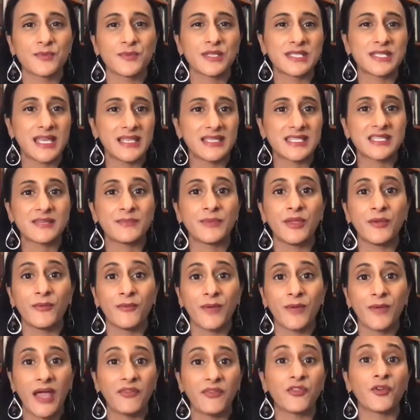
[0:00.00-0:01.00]
It tends to be
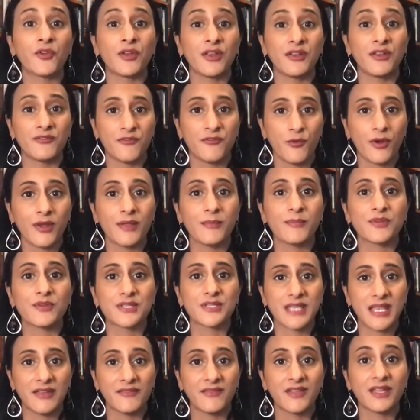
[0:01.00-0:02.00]
around 30 to
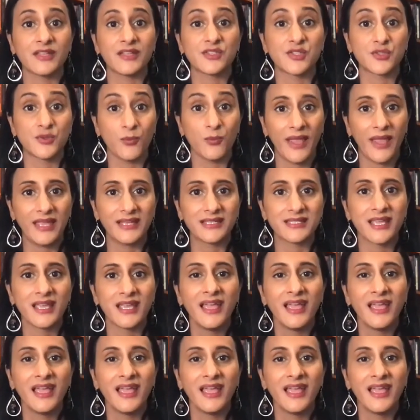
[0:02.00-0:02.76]
40% of kids who wait.